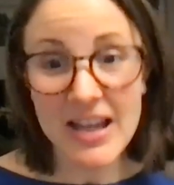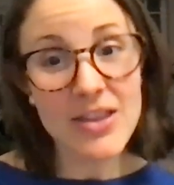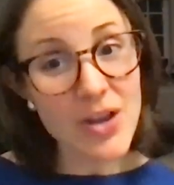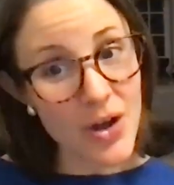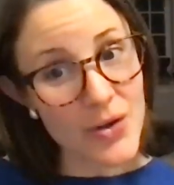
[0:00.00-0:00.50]

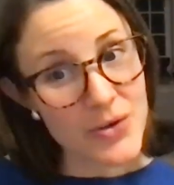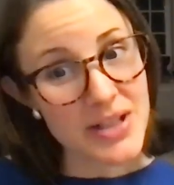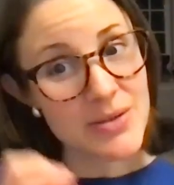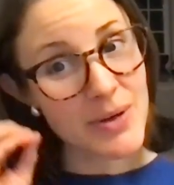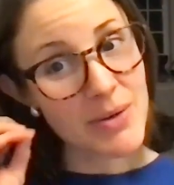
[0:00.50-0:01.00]
And those,
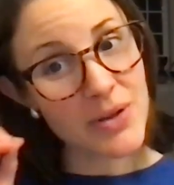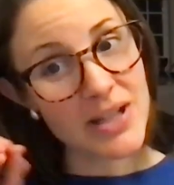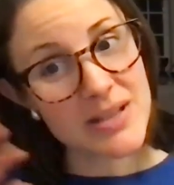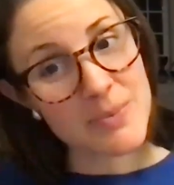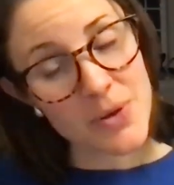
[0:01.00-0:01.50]
as we will
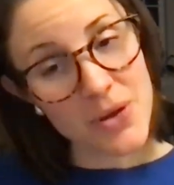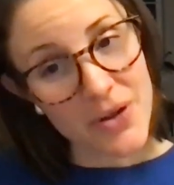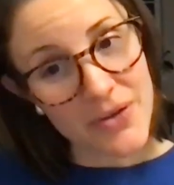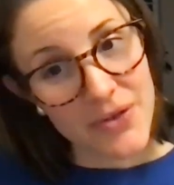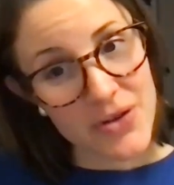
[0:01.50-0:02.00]

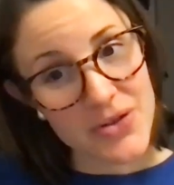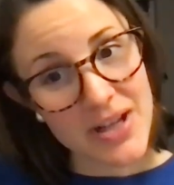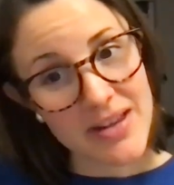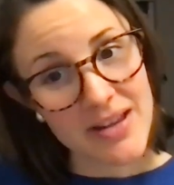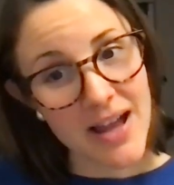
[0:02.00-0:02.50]
explore further
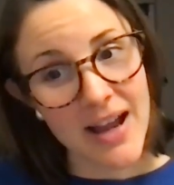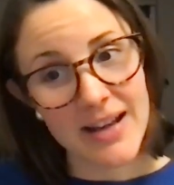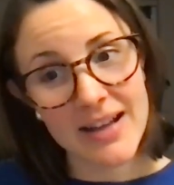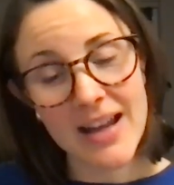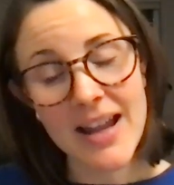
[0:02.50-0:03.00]
down the
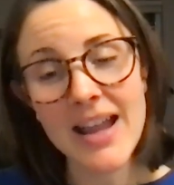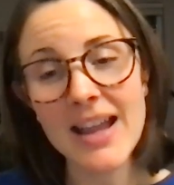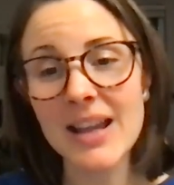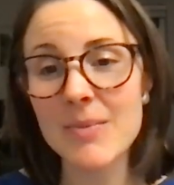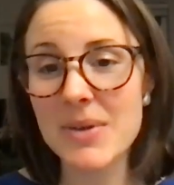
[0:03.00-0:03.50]
line,
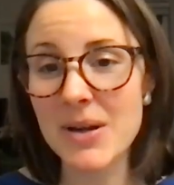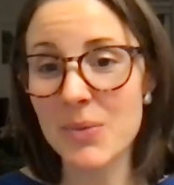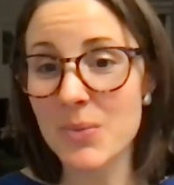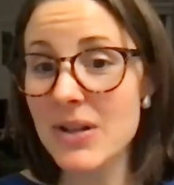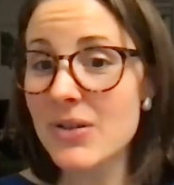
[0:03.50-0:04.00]
can be
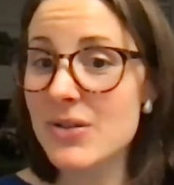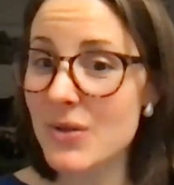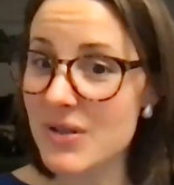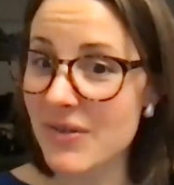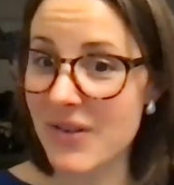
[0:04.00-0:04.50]
a real
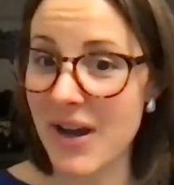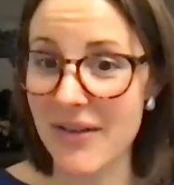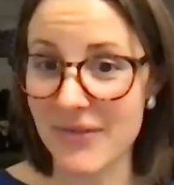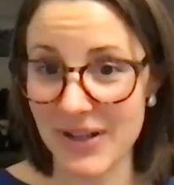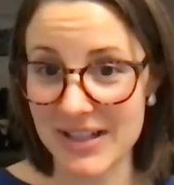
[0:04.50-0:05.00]
source of
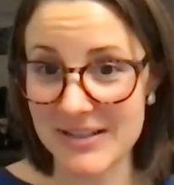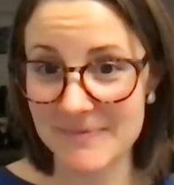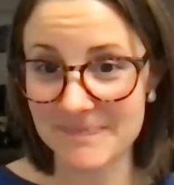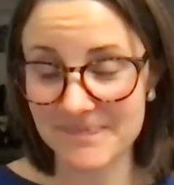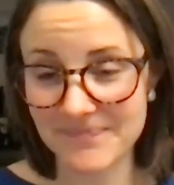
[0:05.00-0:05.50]
conflict.
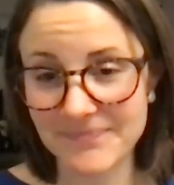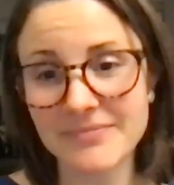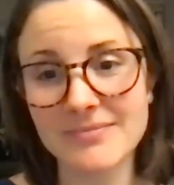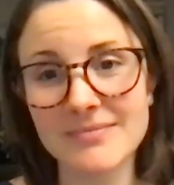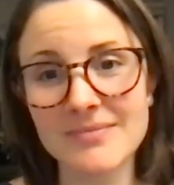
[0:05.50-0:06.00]

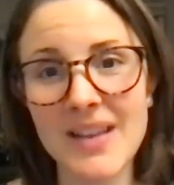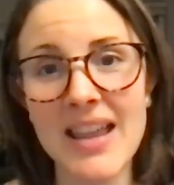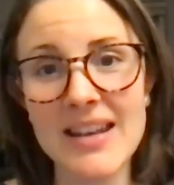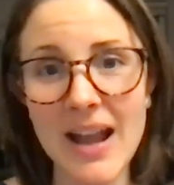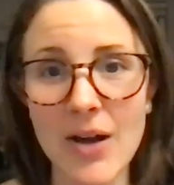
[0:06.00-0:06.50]

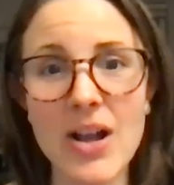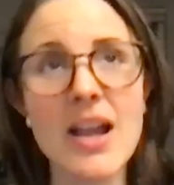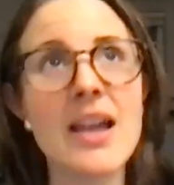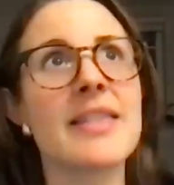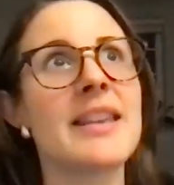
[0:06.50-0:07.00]
Now,
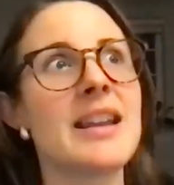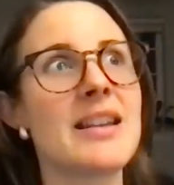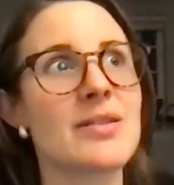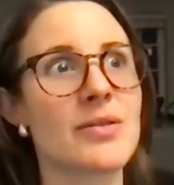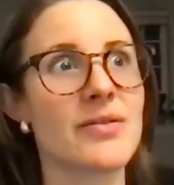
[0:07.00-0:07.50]
the
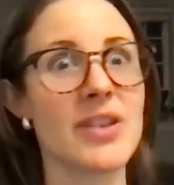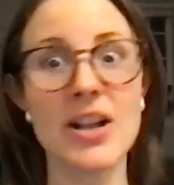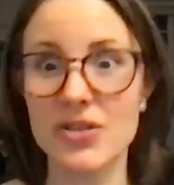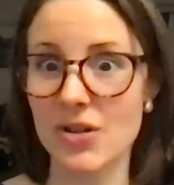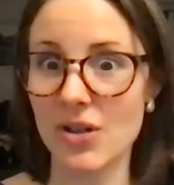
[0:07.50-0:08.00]
sort of
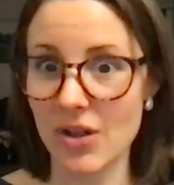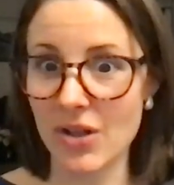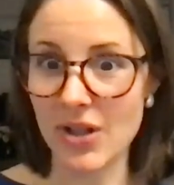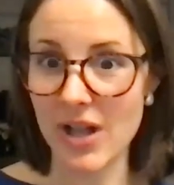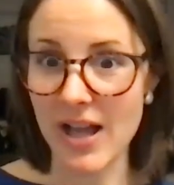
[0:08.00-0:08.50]

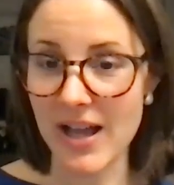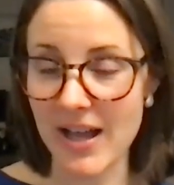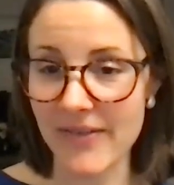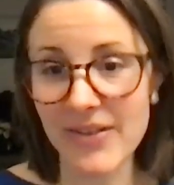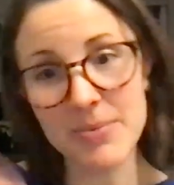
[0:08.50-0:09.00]
logical
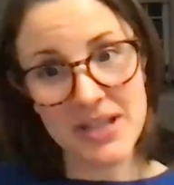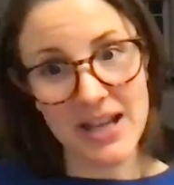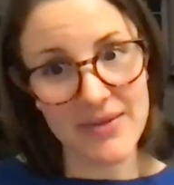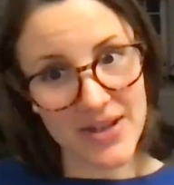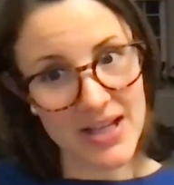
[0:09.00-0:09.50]
flip
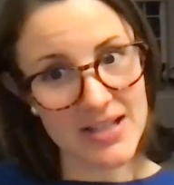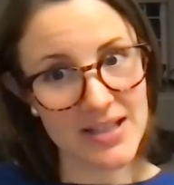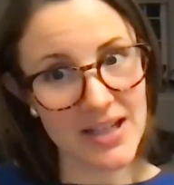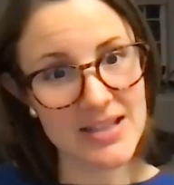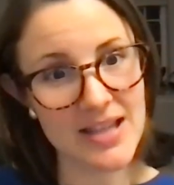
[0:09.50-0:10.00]
side of this
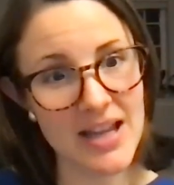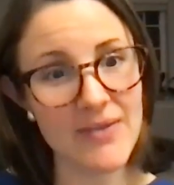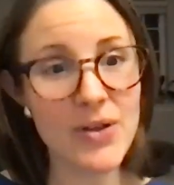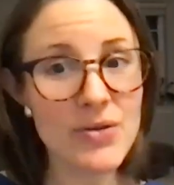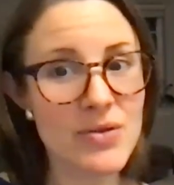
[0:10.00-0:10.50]
is that
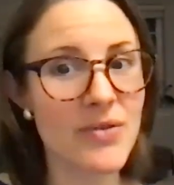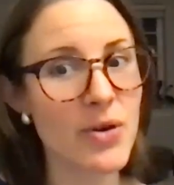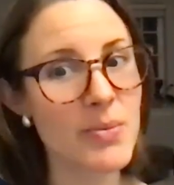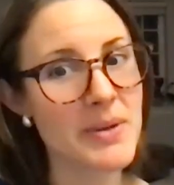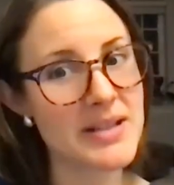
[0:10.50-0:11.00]
if those are the
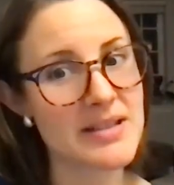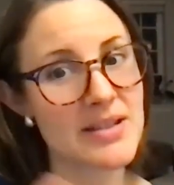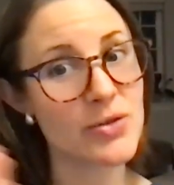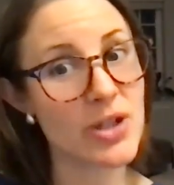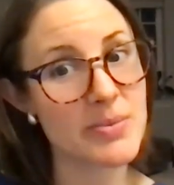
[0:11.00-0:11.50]
4 places
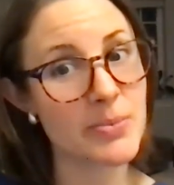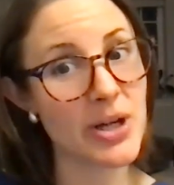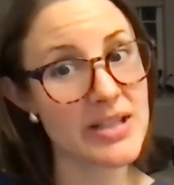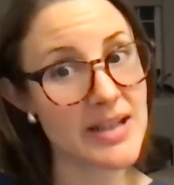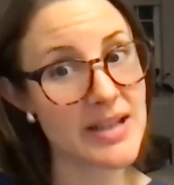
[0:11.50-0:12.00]
that trust
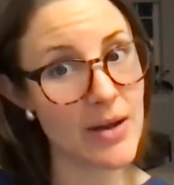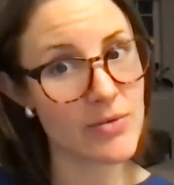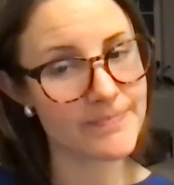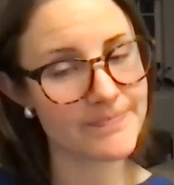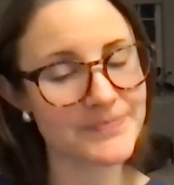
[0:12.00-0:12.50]
breaks
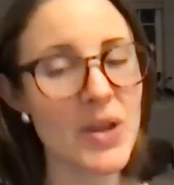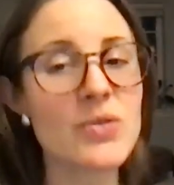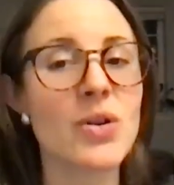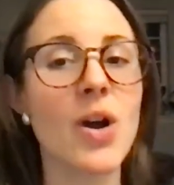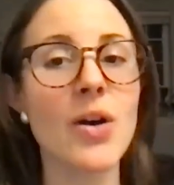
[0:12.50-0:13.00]
down,
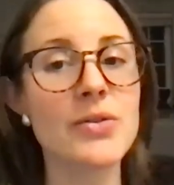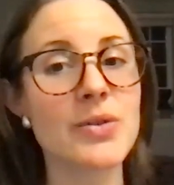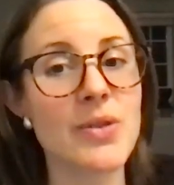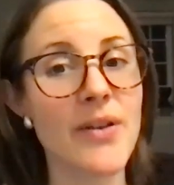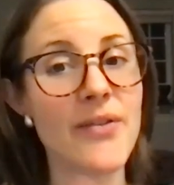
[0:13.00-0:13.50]
those are
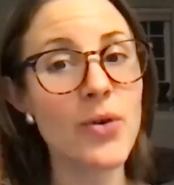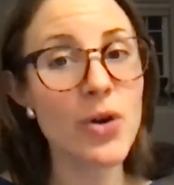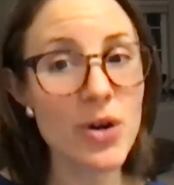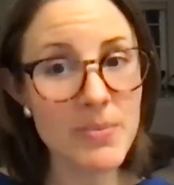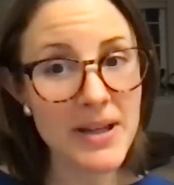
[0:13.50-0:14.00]
also the
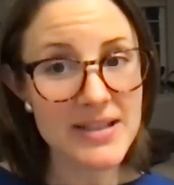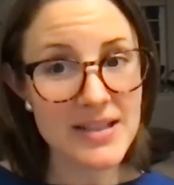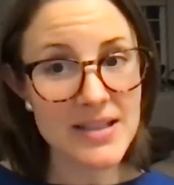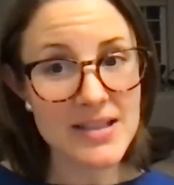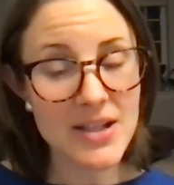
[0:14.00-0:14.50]
4
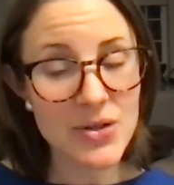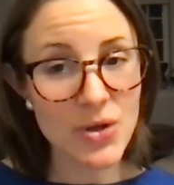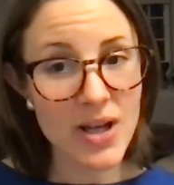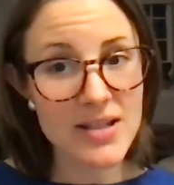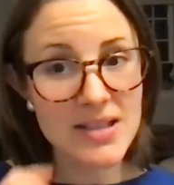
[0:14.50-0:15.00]
places that
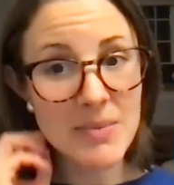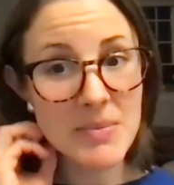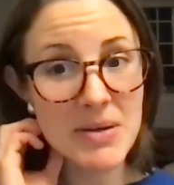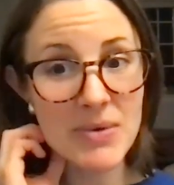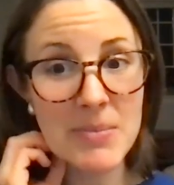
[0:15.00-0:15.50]
trust can
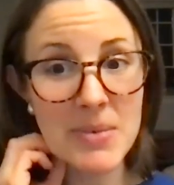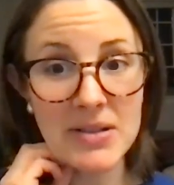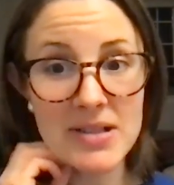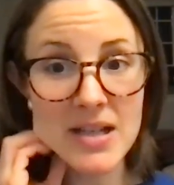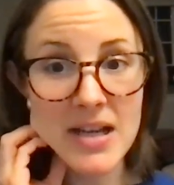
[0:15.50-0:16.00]
be
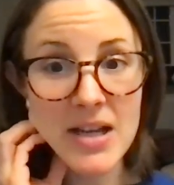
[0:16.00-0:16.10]
rebuilt.